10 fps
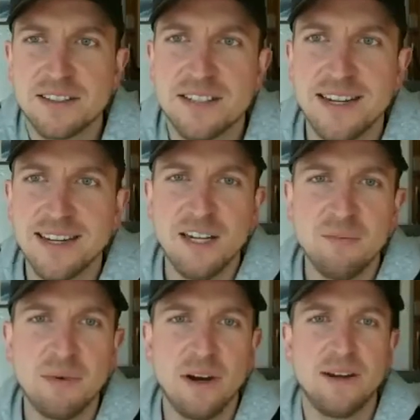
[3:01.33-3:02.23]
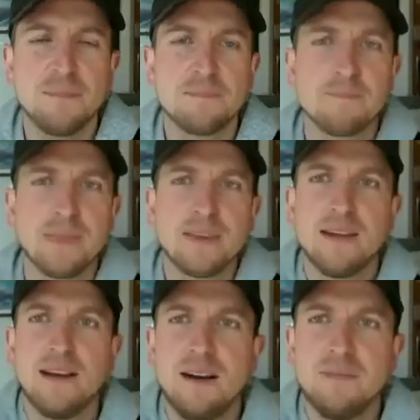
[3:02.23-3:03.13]
to get him on.
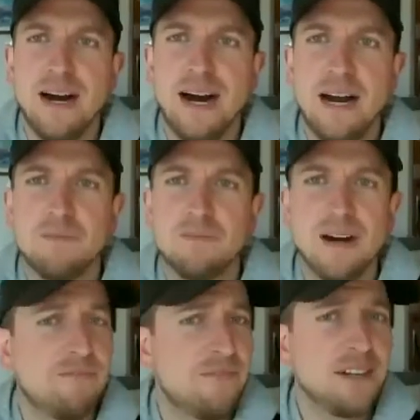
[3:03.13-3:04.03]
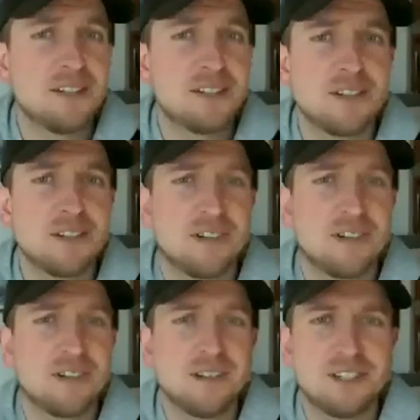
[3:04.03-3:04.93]
I'm fairly certain this
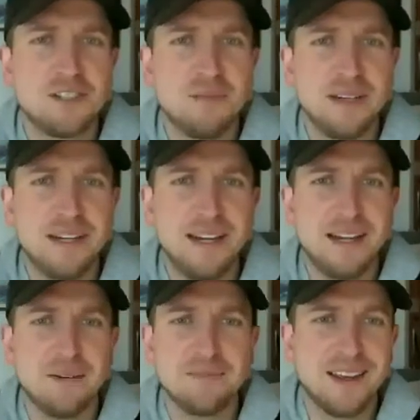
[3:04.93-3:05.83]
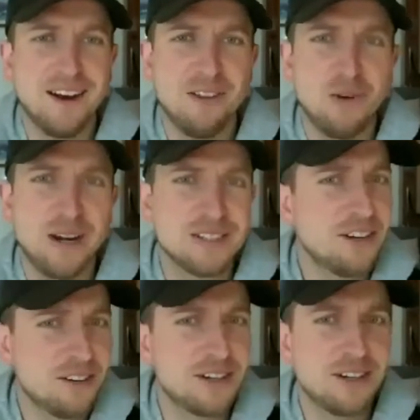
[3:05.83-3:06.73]
should be him, although it is
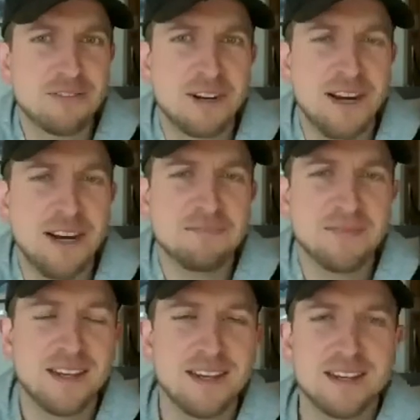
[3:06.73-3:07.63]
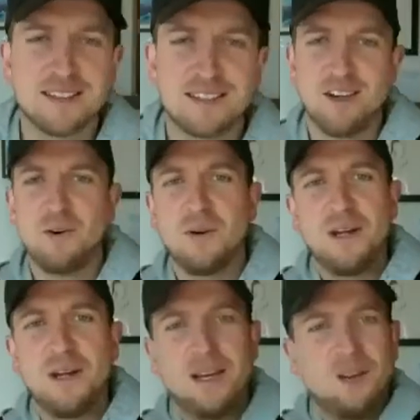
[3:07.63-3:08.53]
under a different name. So
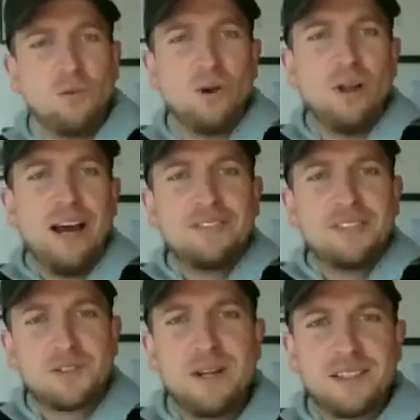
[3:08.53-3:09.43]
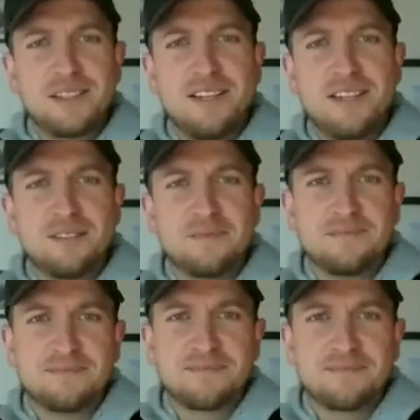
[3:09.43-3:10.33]
we'll have to just wait and see.
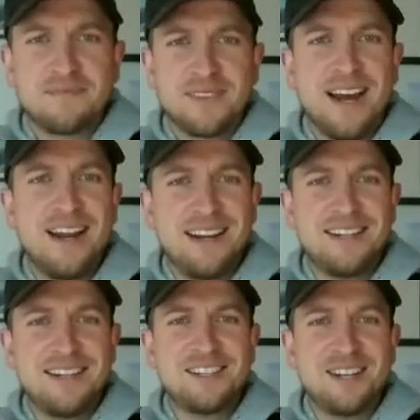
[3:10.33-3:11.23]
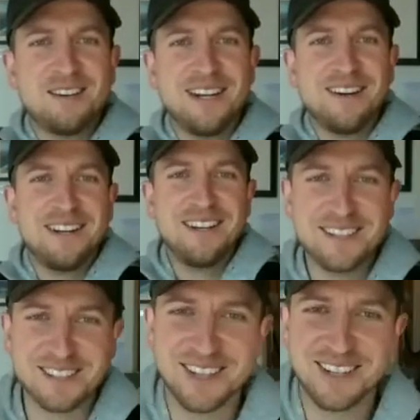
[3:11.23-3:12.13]
And it is him. There he
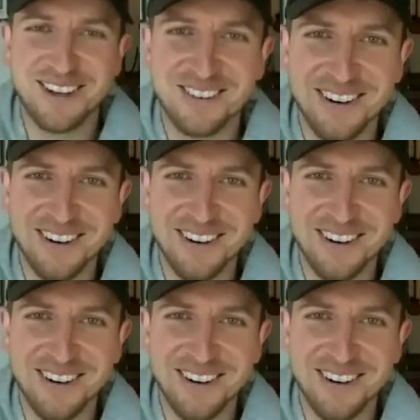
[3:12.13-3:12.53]
is. All right.